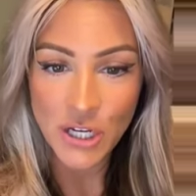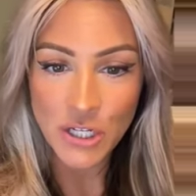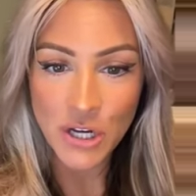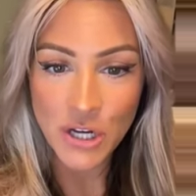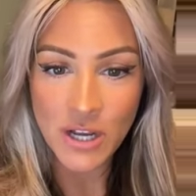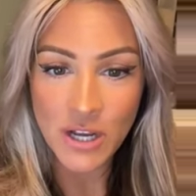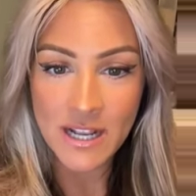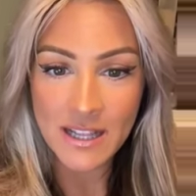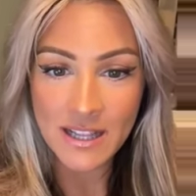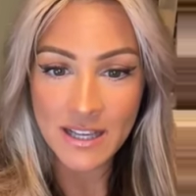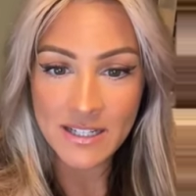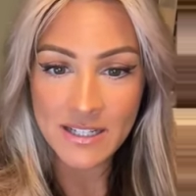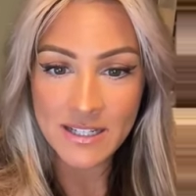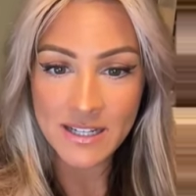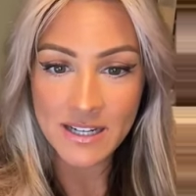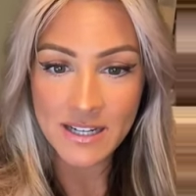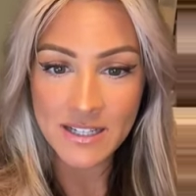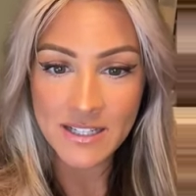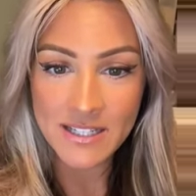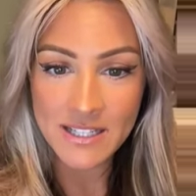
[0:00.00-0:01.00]
Sean, I like
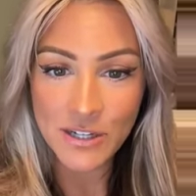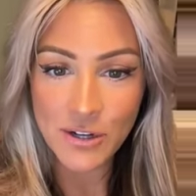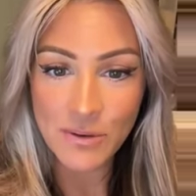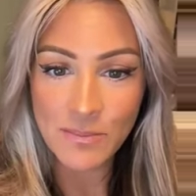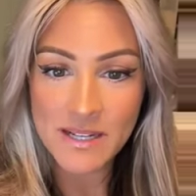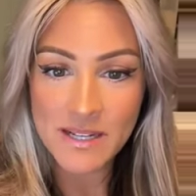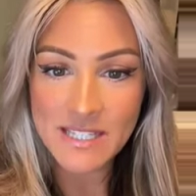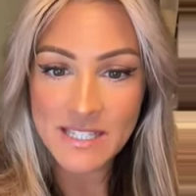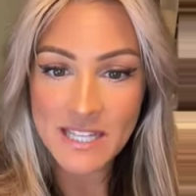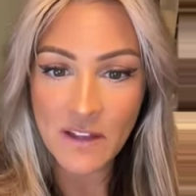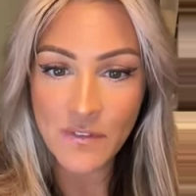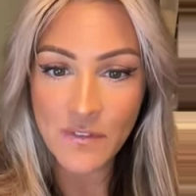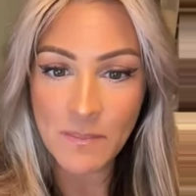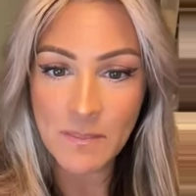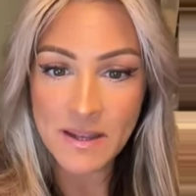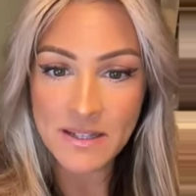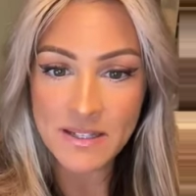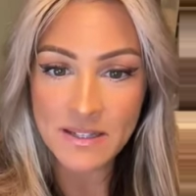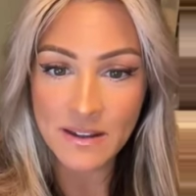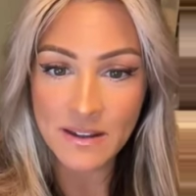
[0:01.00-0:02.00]
to consider myself a
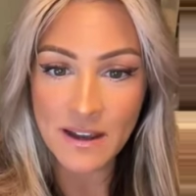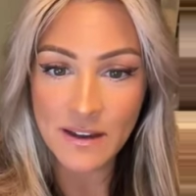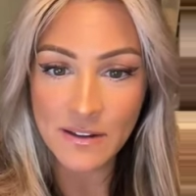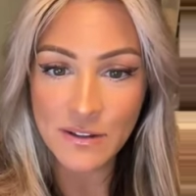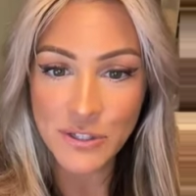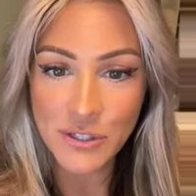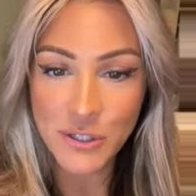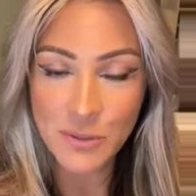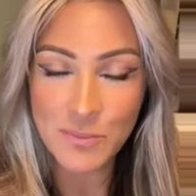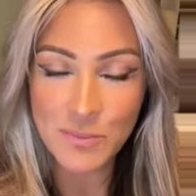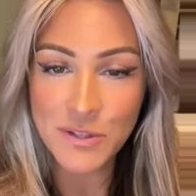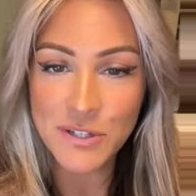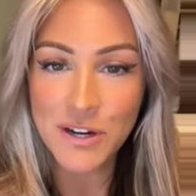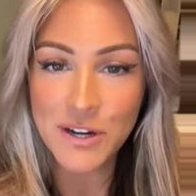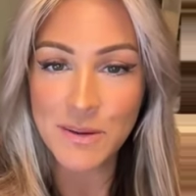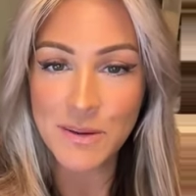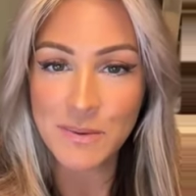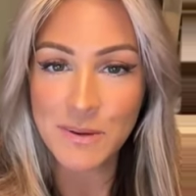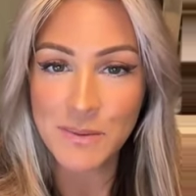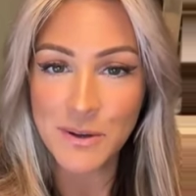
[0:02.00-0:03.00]
mental health
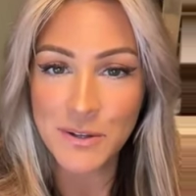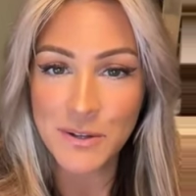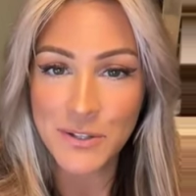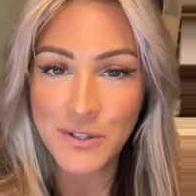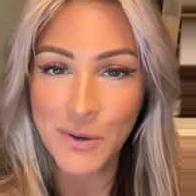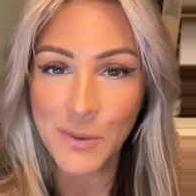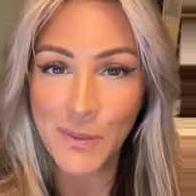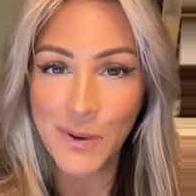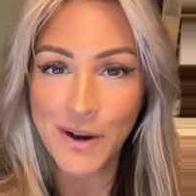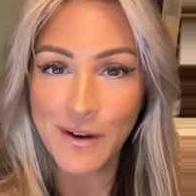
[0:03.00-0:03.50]
superstar, but I'm also